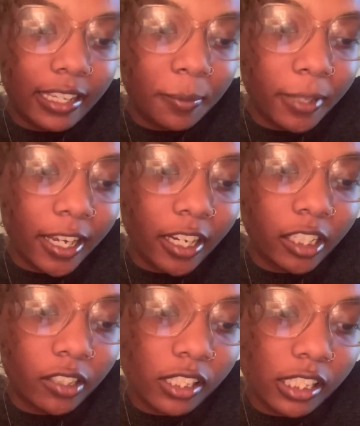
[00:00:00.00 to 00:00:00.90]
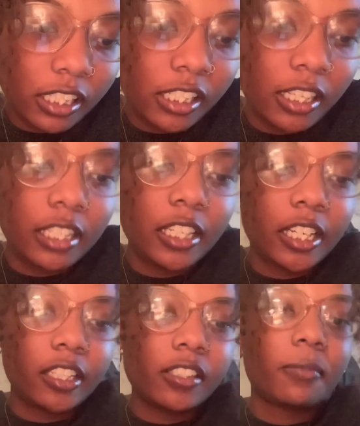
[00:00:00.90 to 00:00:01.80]
the player closest to the
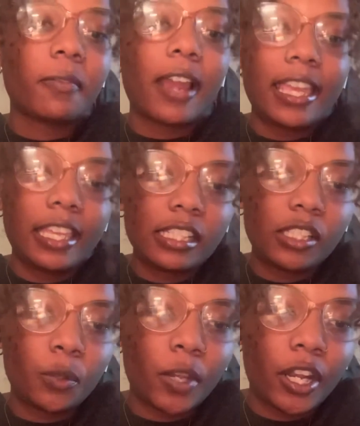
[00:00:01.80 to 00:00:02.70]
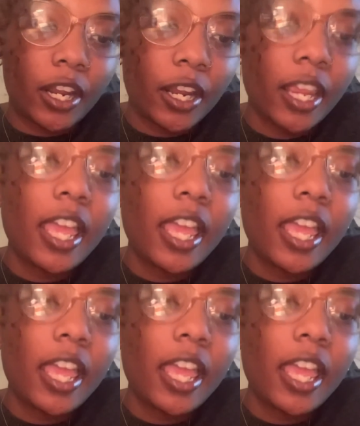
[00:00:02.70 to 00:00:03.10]
dealer's right is the winner.